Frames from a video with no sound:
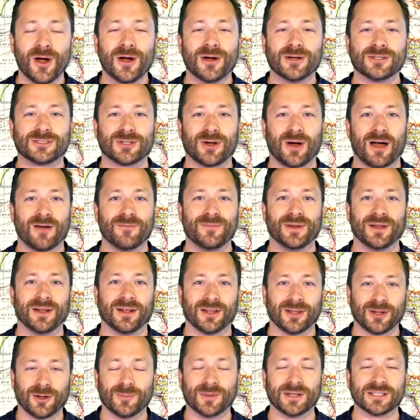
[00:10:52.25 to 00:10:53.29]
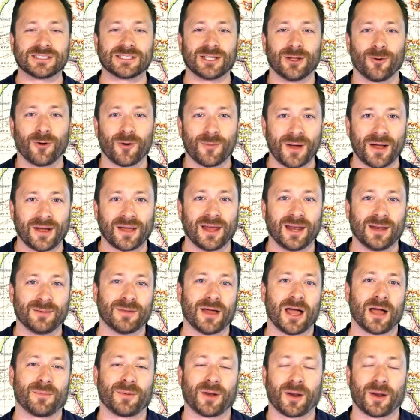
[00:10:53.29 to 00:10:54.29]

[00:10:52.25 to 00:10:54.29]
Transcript: so I've been a little bit slower about getting back,